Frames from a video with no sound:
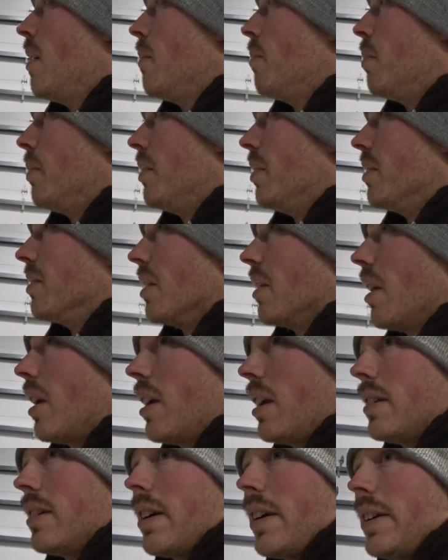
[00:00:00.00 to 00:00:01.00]
But there's a
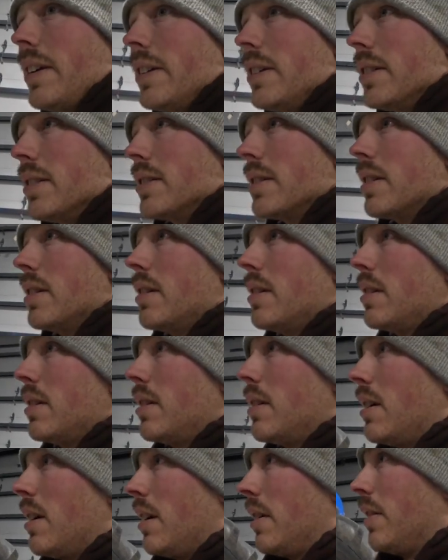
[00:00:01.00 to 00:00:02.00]
lot of tires
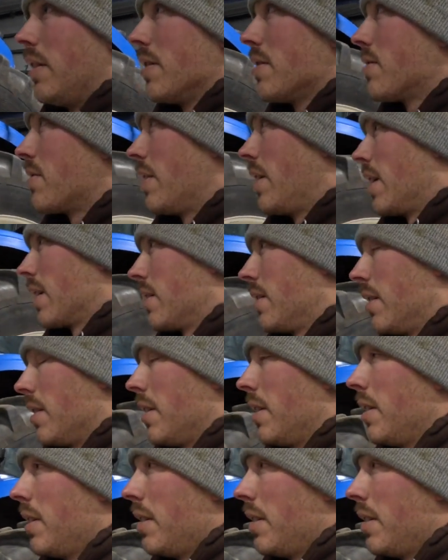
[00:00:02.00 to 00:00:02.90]
on this tractor.